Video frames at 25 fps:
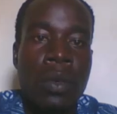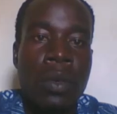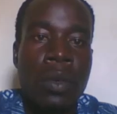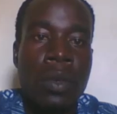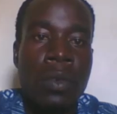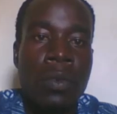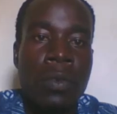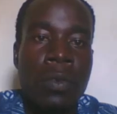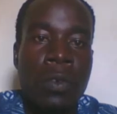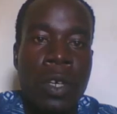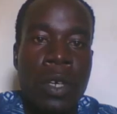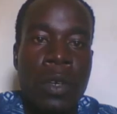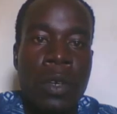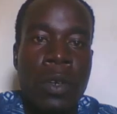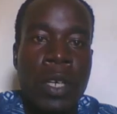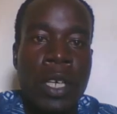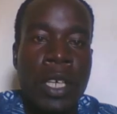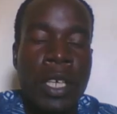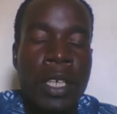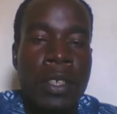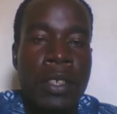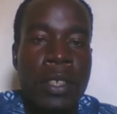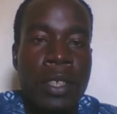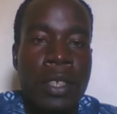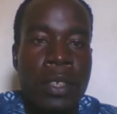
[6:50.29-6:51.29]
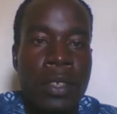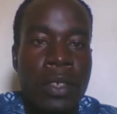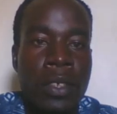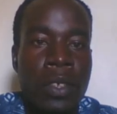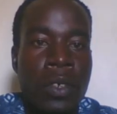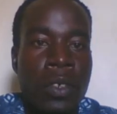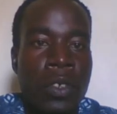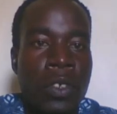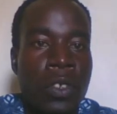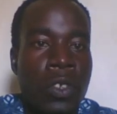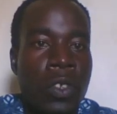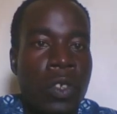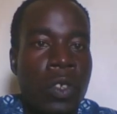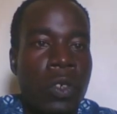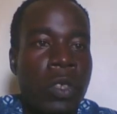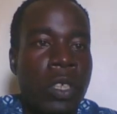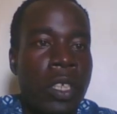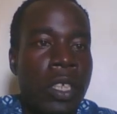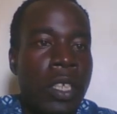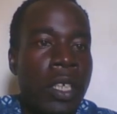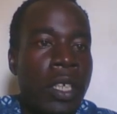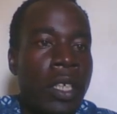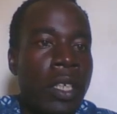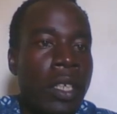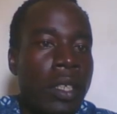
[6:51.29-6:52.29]
because we don't have any data
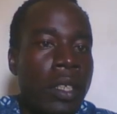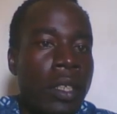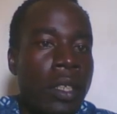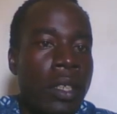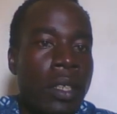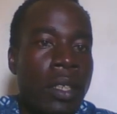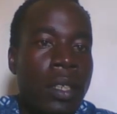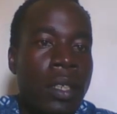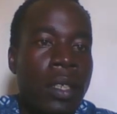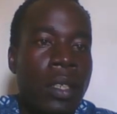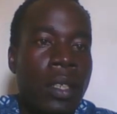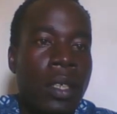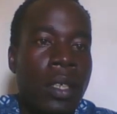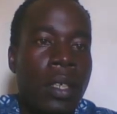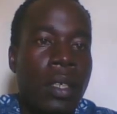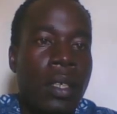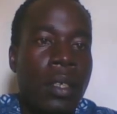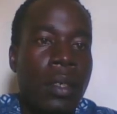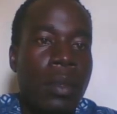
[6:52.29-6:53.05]
to be analyzed on